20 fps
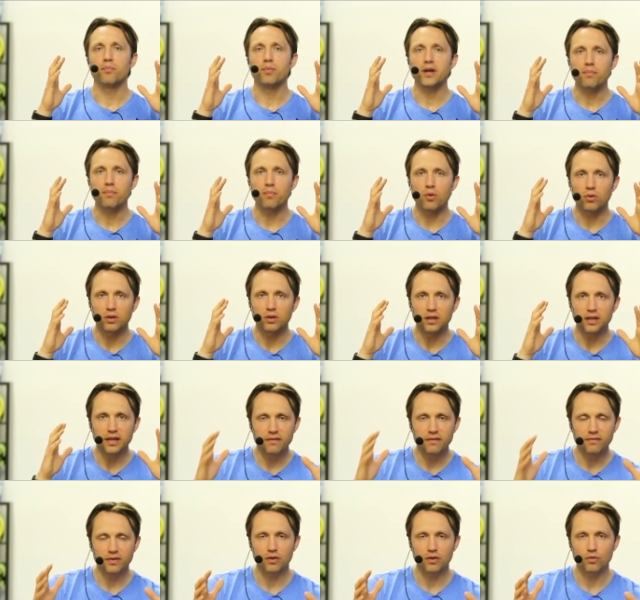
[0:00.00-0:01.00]
for people
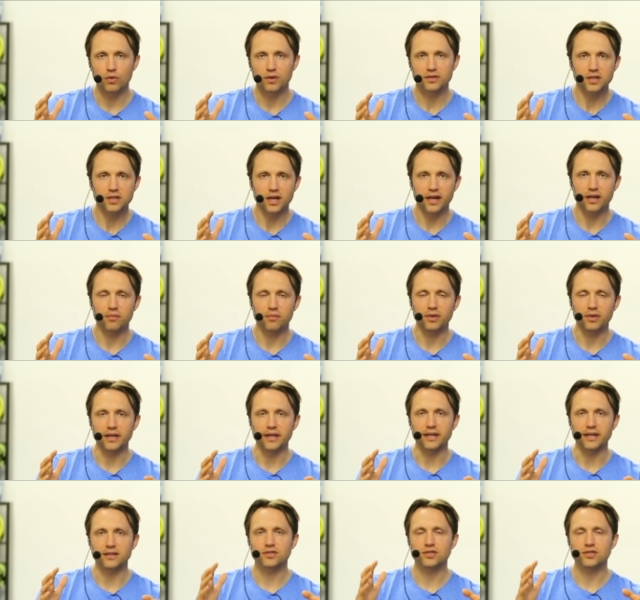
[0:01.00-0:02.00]
living with
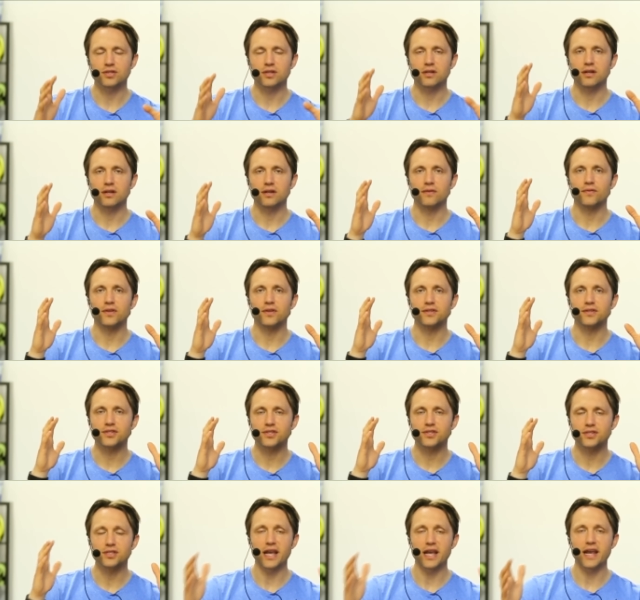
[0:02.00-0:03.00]
diabetes,
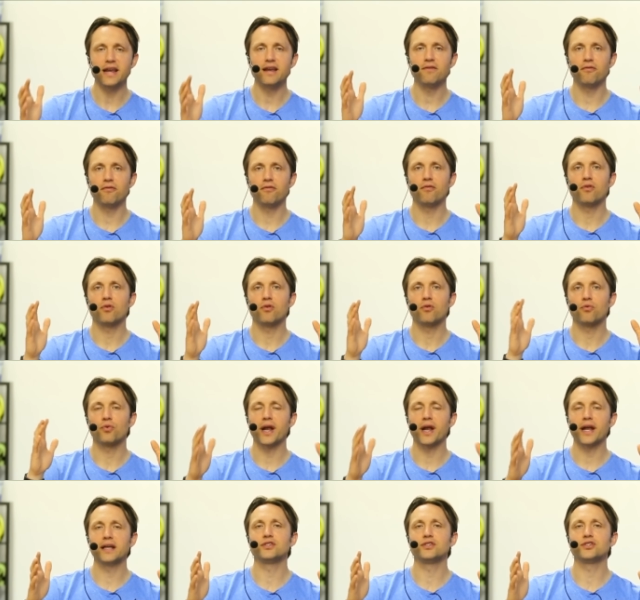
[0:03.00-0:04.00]
the safe
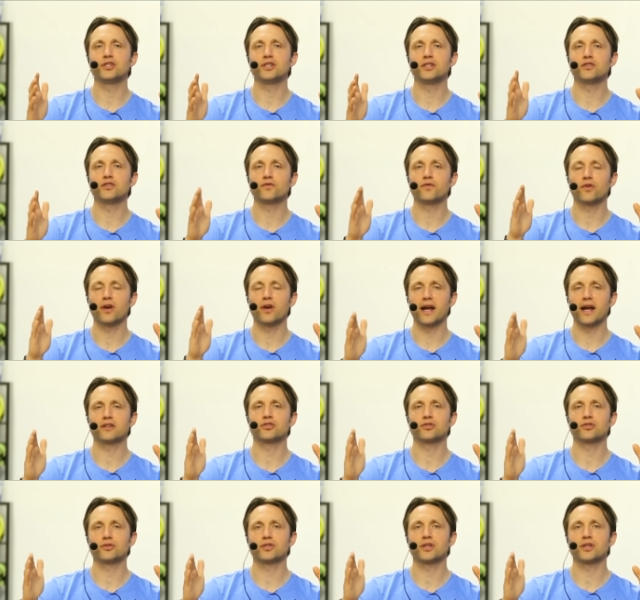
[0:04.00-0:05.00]
ranges for
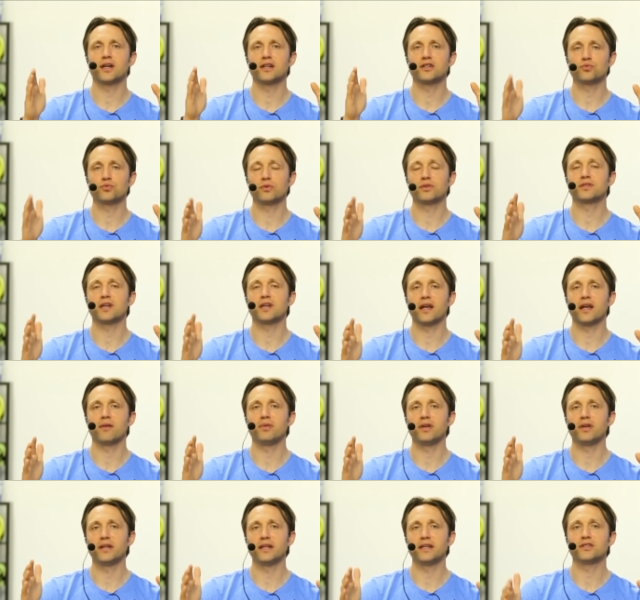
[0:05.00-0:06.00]
exercise with
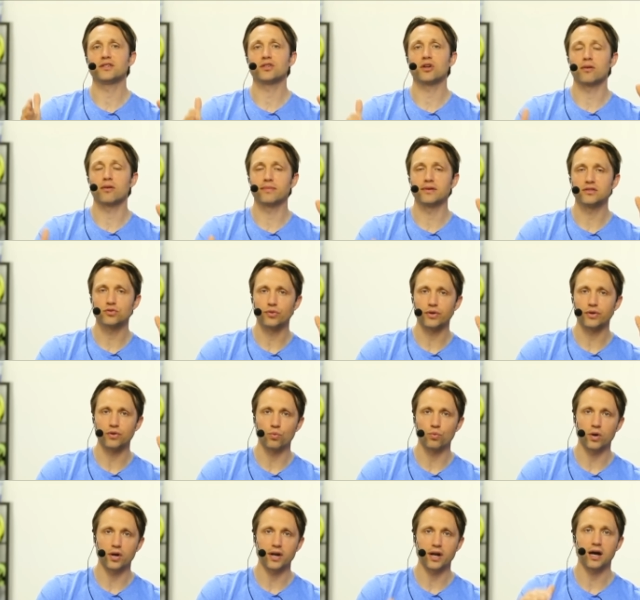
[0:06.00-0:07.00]
diabetes are
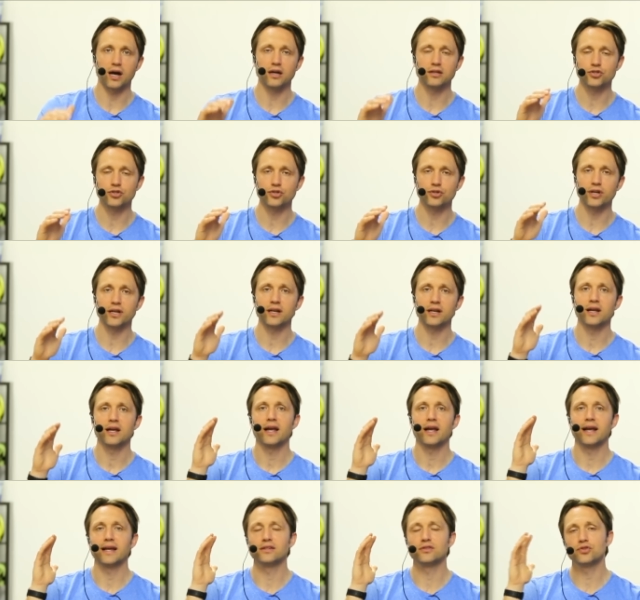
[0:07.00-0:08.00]
between 100
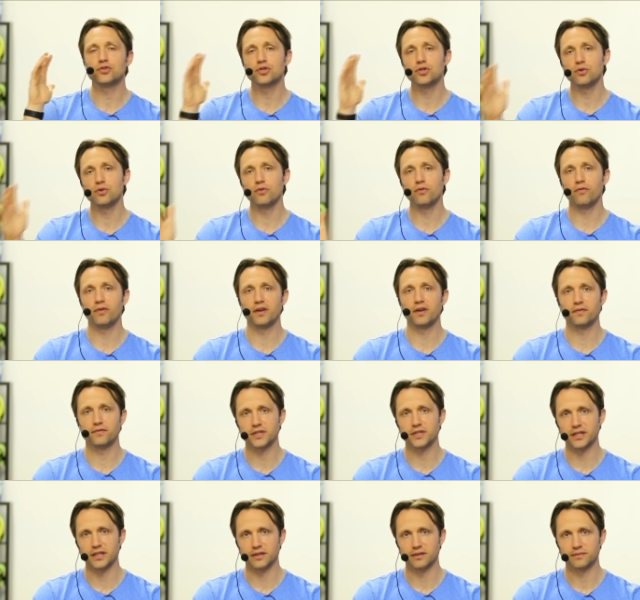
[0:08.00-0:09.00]
and
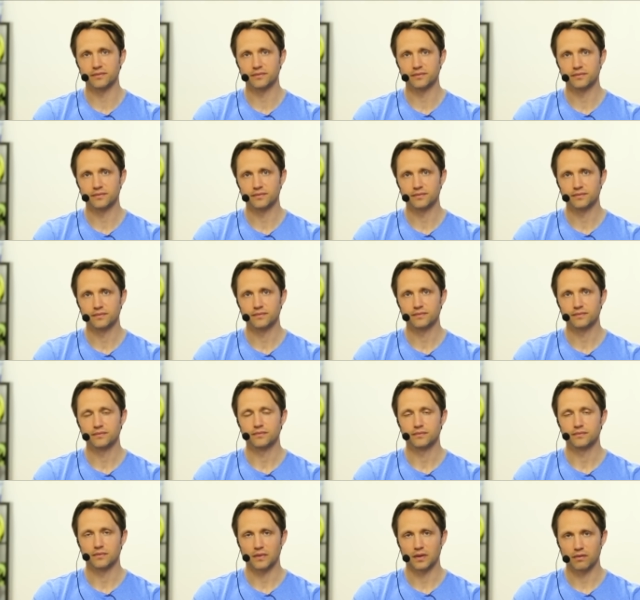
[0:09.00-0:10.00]
250.
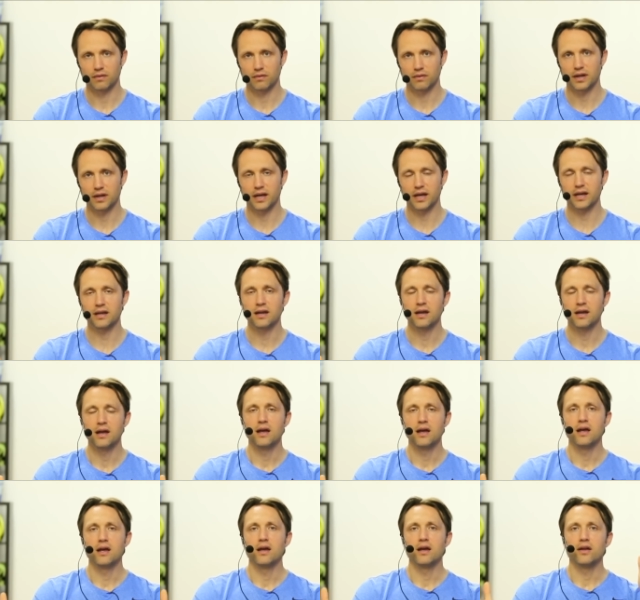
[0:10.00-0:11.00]

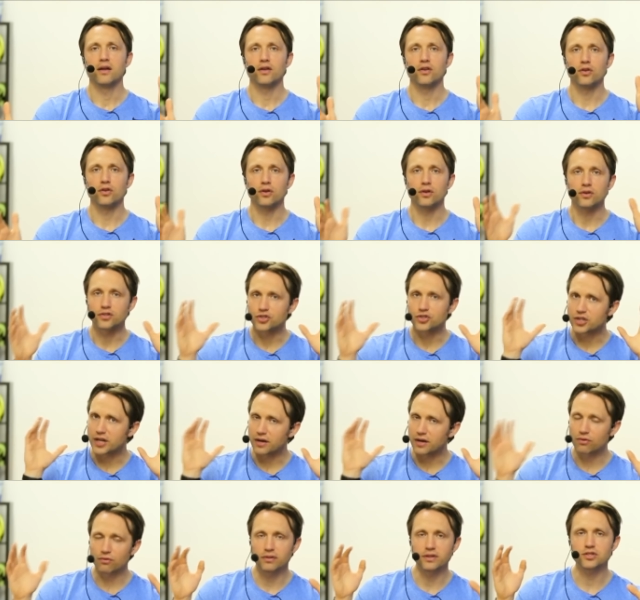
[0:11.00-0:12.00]
Okay?
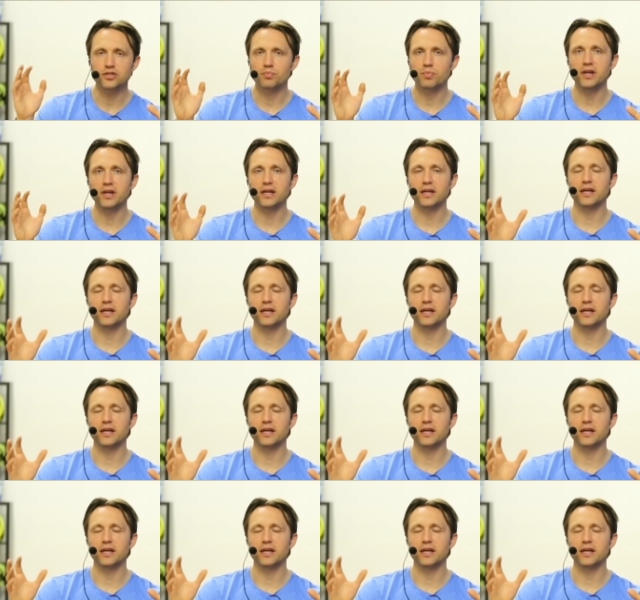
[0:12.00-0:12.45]
Generally